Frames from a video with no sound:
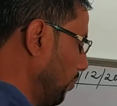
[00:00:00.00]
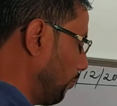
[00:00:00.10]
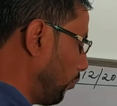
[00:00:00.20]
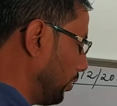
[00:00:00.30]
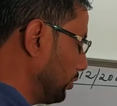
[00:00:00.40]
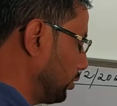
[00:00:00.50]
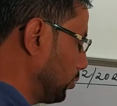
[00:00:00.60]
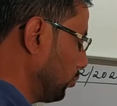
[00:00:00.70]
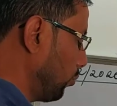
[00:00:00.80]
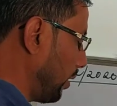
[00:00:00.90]

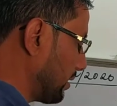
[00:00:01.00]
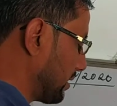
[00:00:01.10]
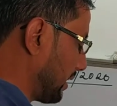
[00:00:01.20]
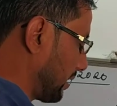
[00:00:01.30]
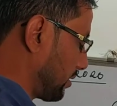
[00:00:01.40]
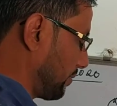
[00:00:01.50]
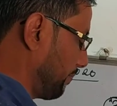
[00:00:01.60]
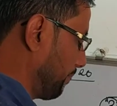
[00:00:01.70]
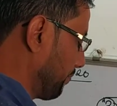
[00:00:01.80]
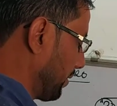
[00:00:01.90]
4.216,
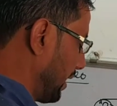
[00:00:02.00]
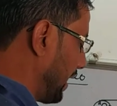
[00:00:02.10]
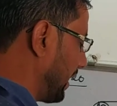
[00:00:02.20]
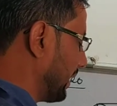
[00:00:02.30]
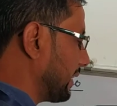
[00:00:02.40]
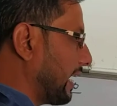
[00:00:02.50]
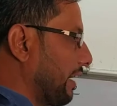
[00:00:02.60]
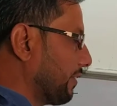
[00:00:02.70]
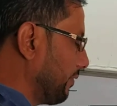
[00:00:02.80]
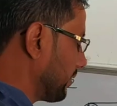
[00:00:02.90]
and another I
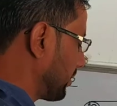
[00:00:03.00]
have given,